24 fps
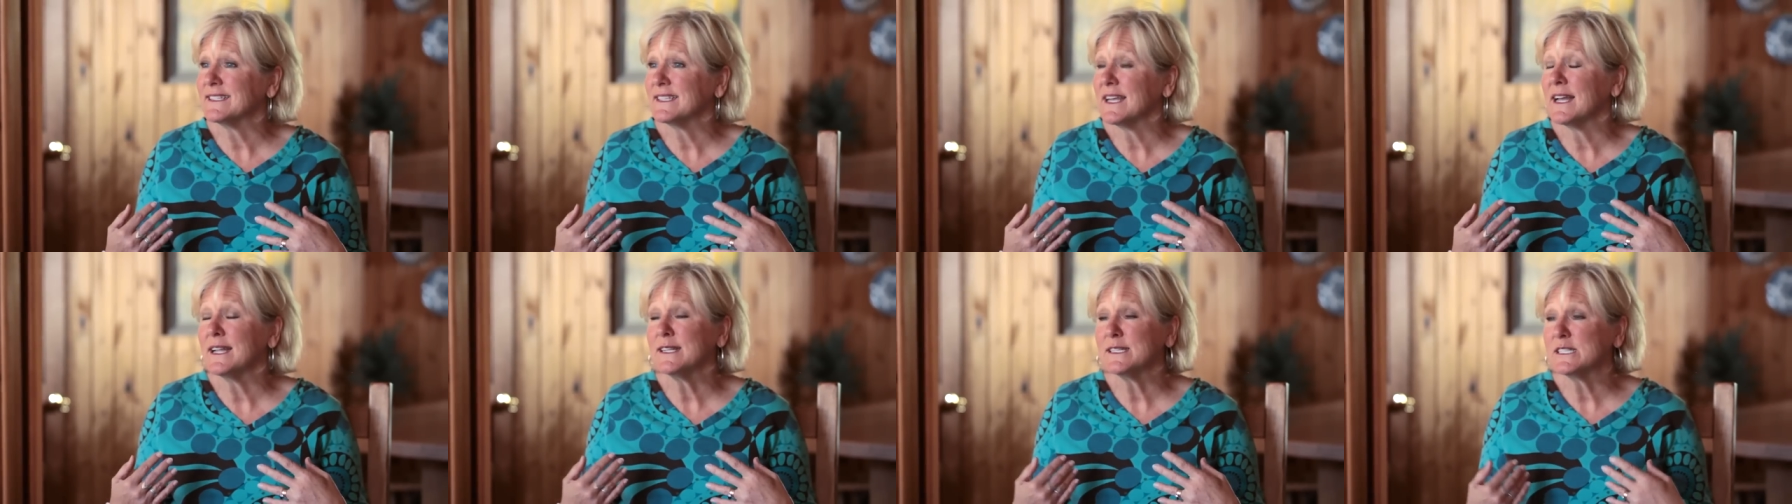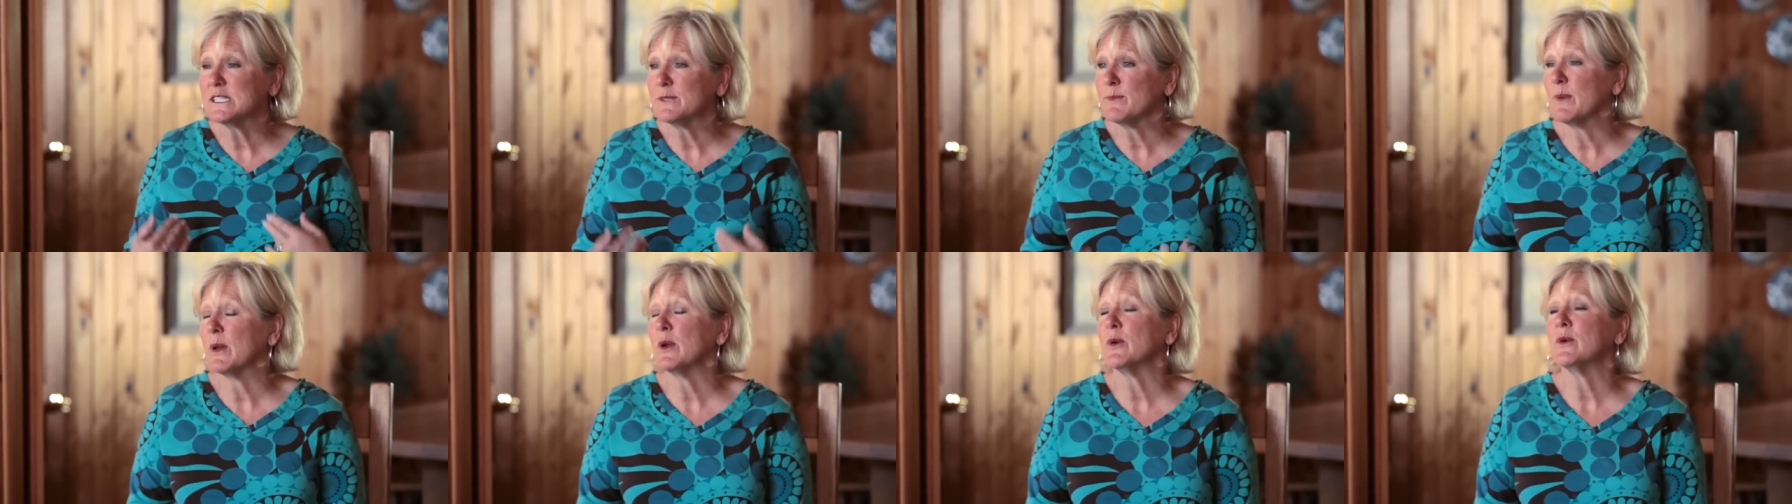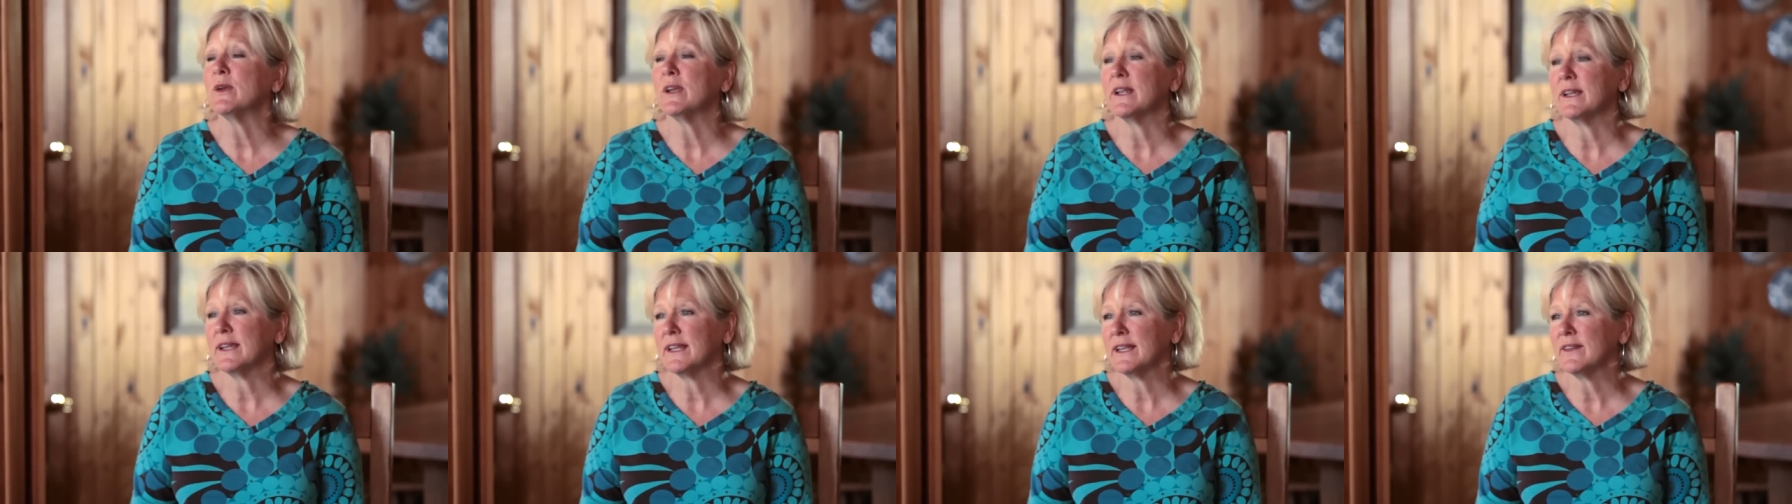
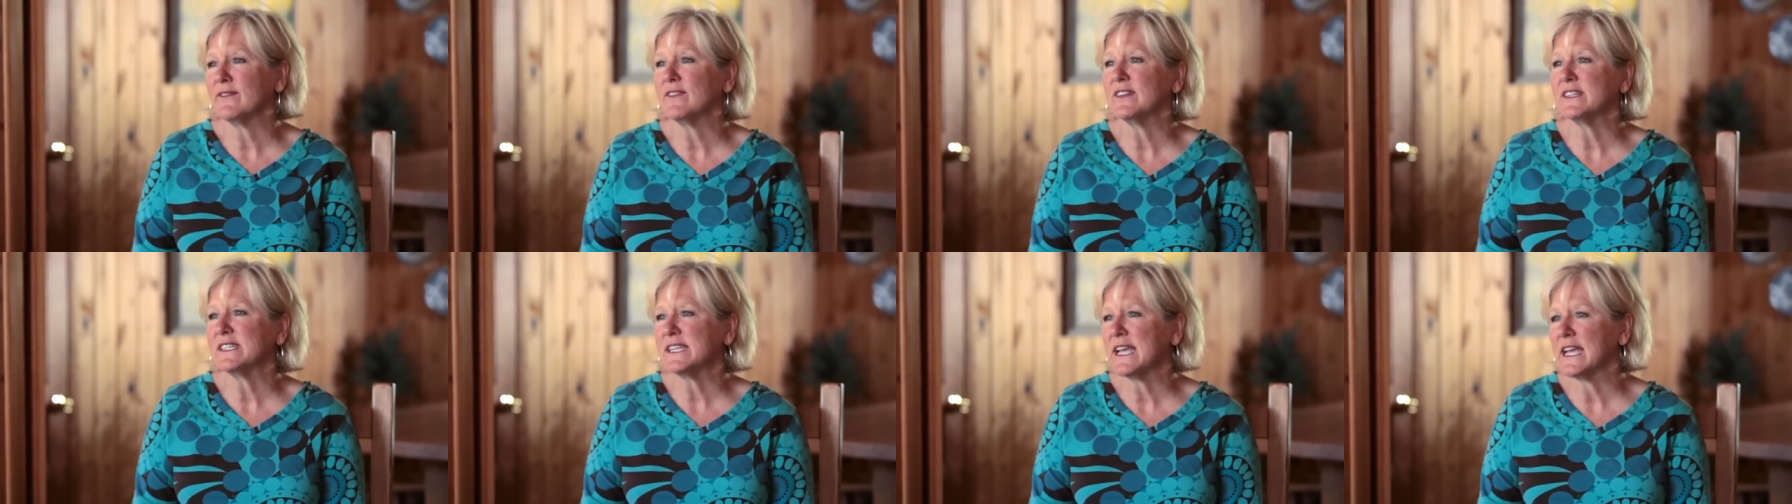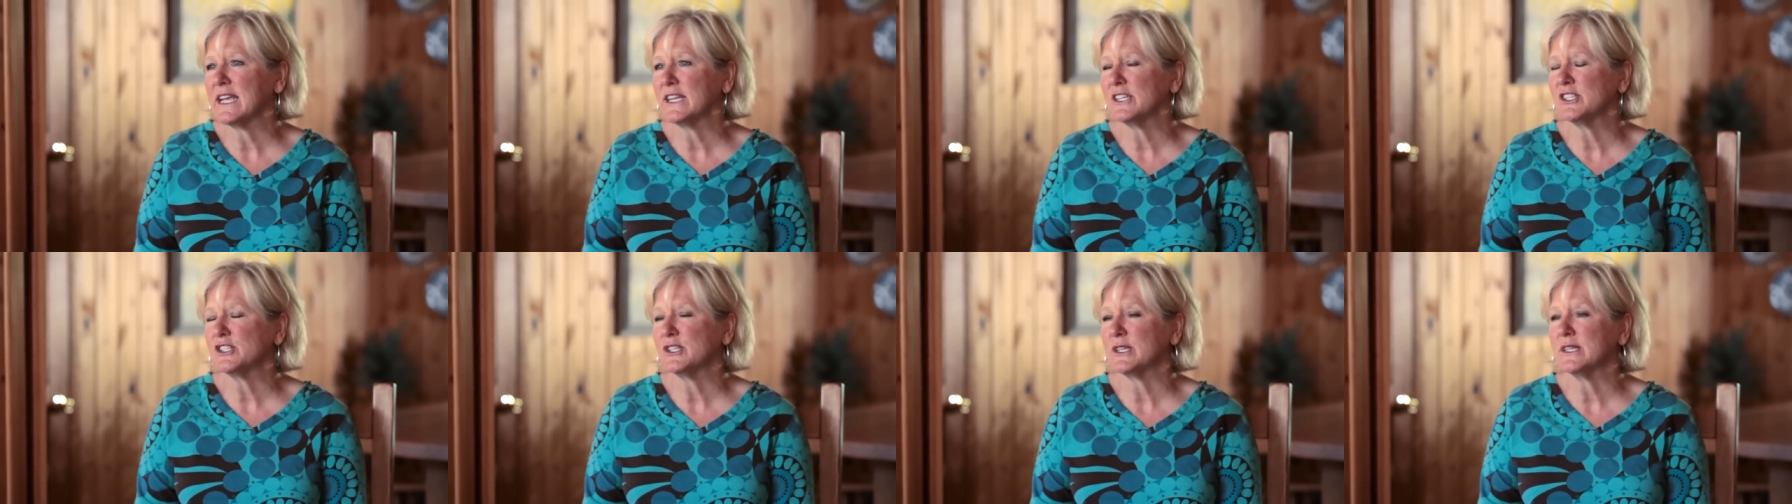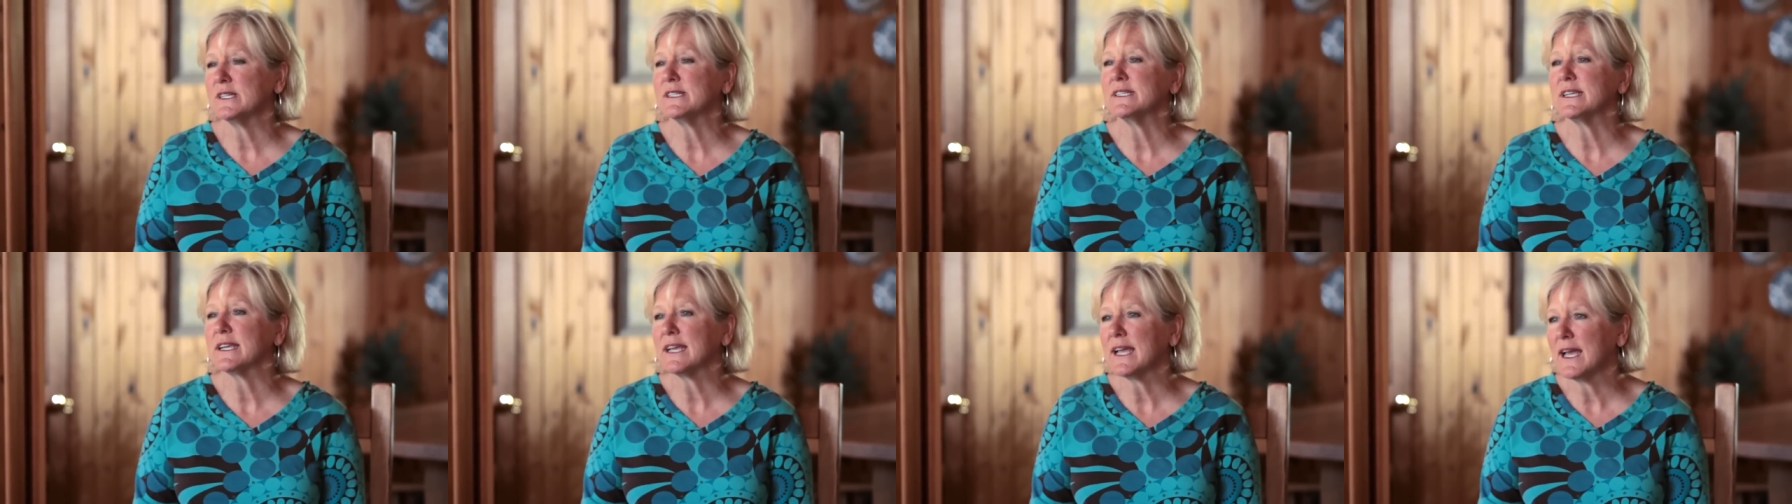unspoken
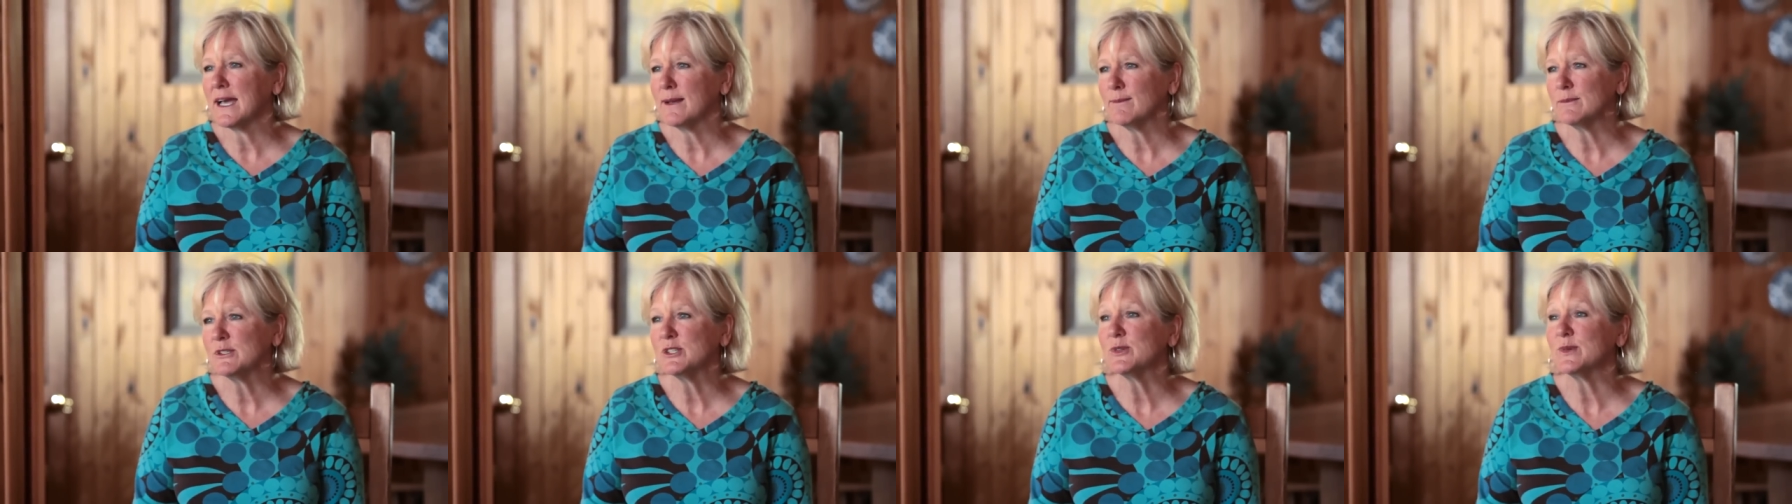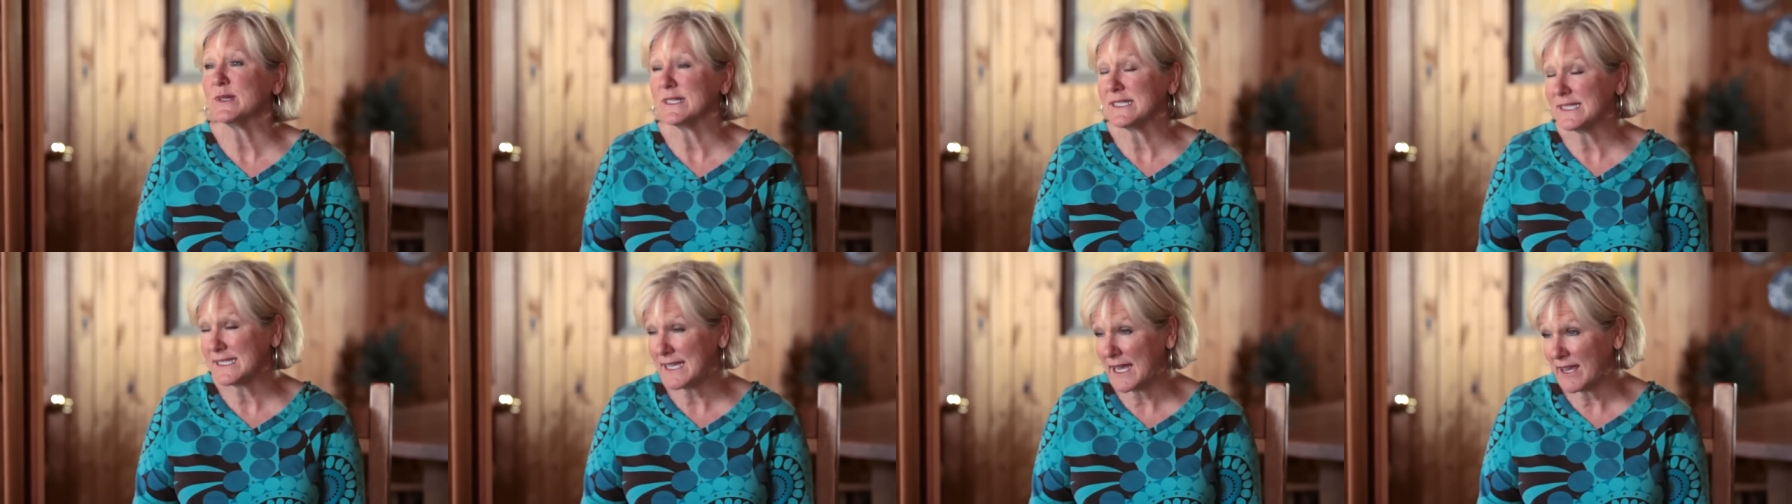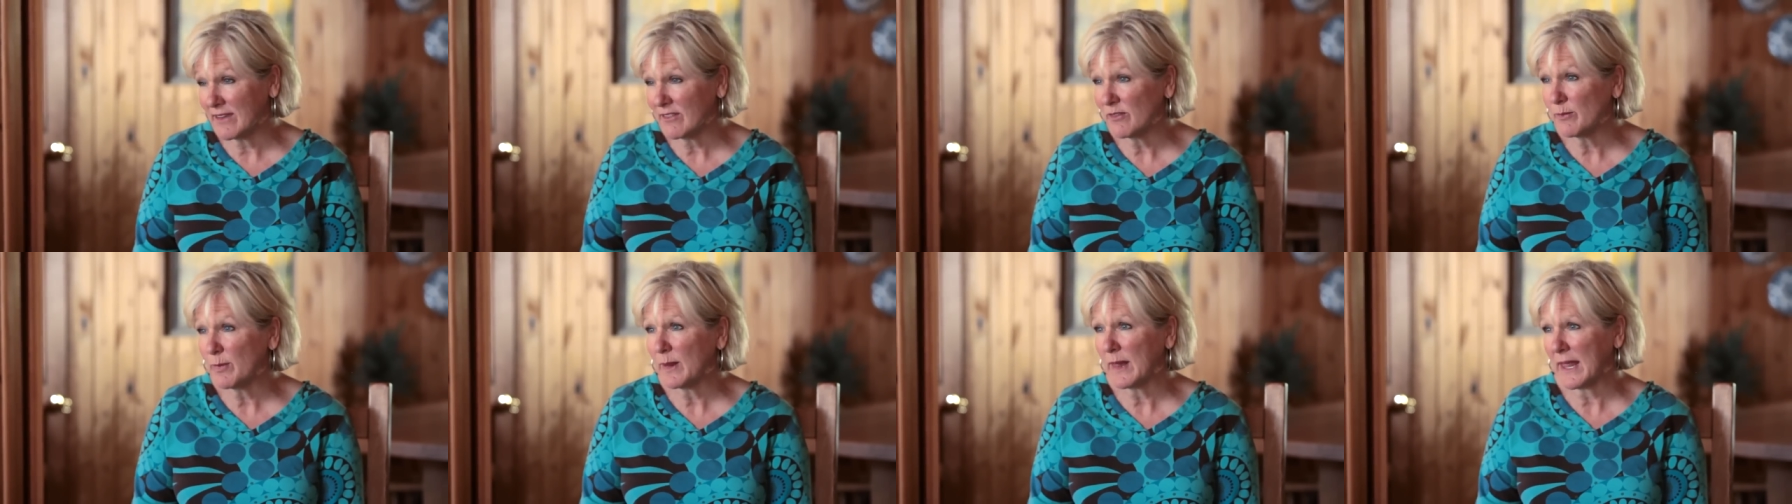invitation to come to a
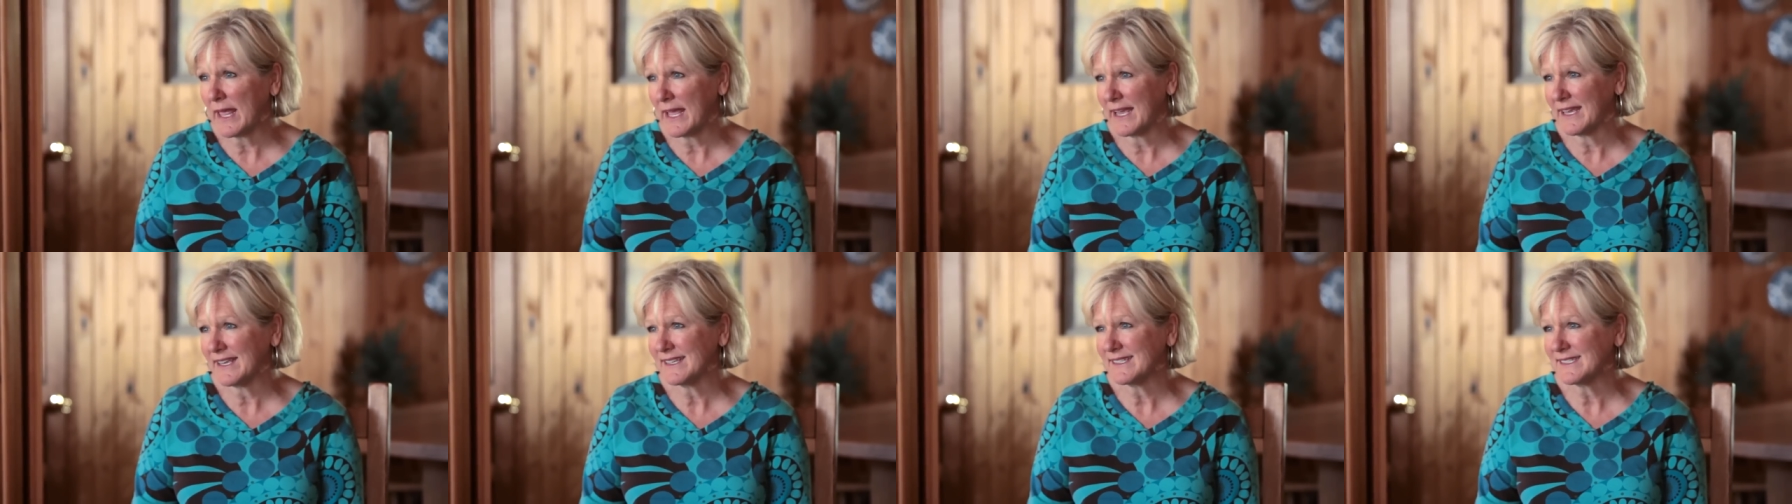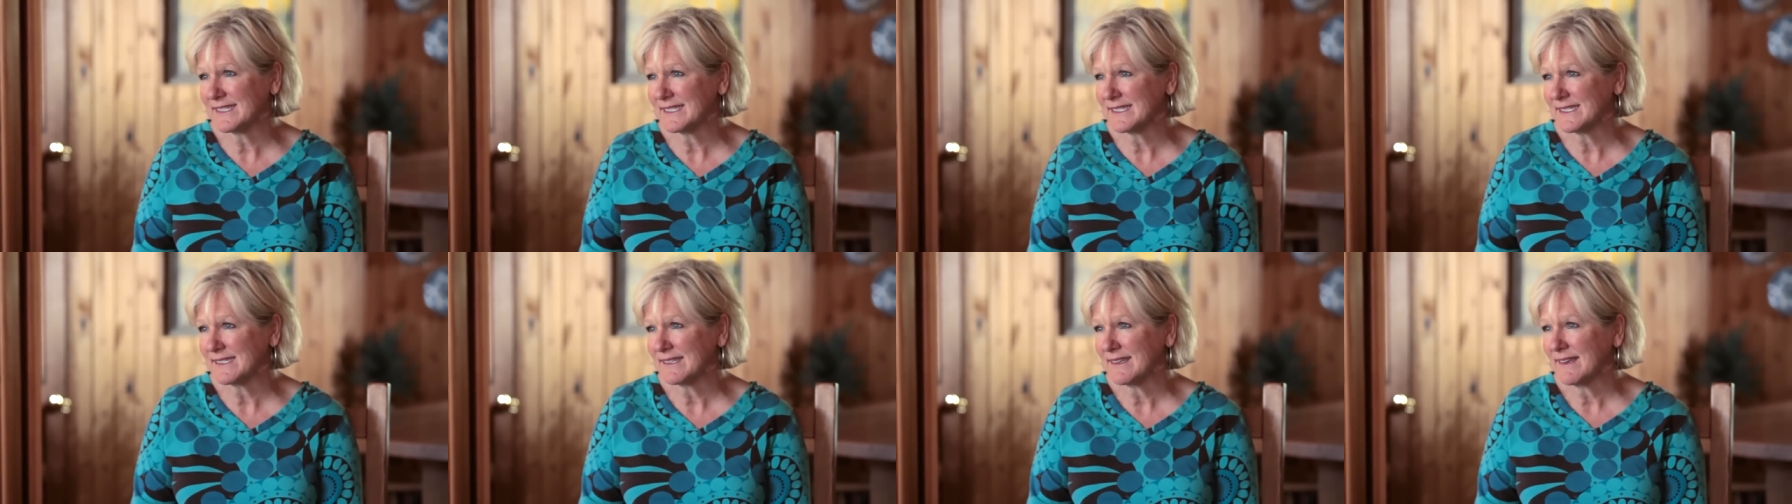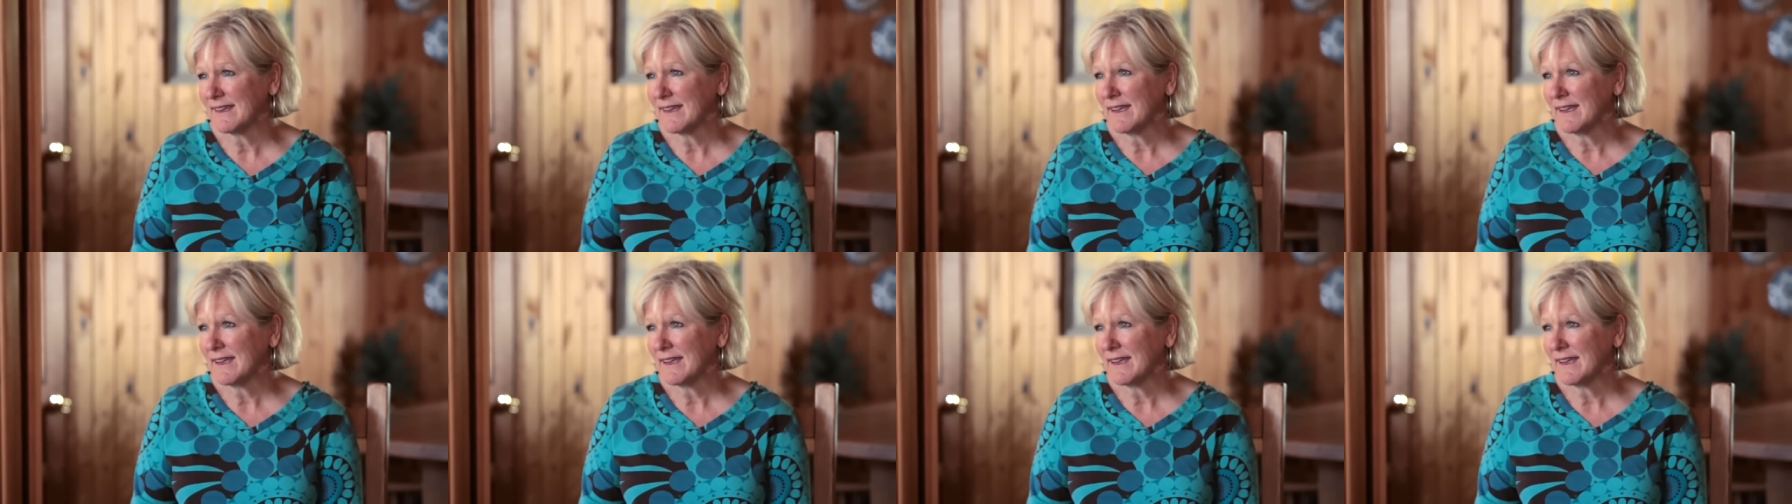safe place,